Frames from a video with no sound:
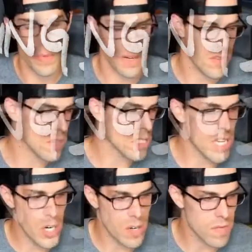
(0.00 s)
And whenever there's
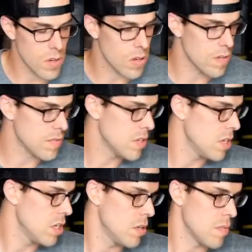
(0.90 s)
gear involved,
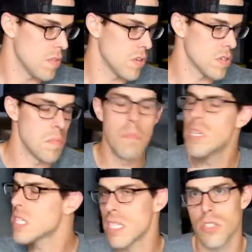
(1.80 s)
there's a
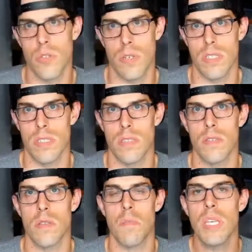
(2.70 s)
million choices.
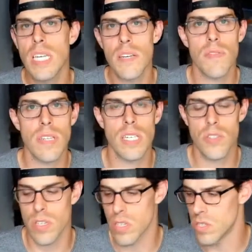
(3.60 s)
There's a million different
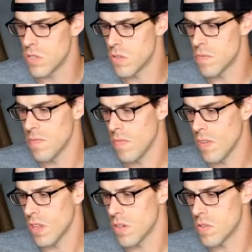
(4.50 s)
things you can do.
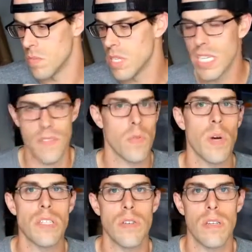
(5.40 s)
There's a million different
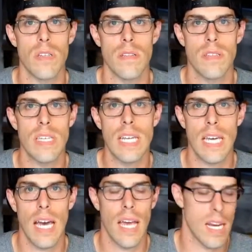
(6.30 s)
ways you can skin a
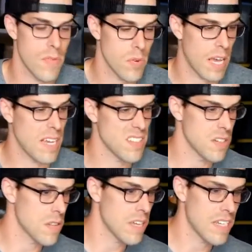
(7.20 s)
cat. And everyone has
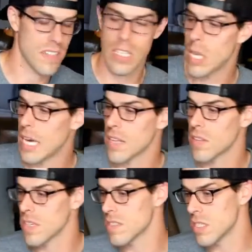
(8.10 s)
their things they like and
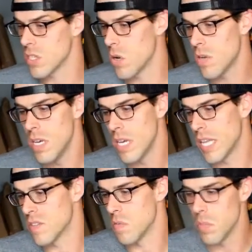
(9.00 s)
the things they don't.
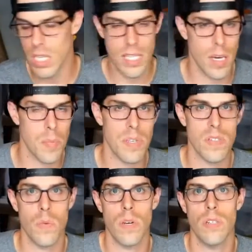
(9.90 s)
And there's a million
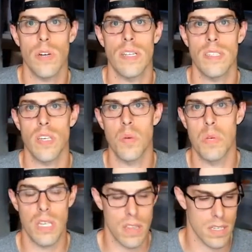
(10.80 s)
companies that want to try to sell you a
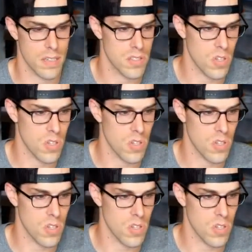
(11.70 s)
million things.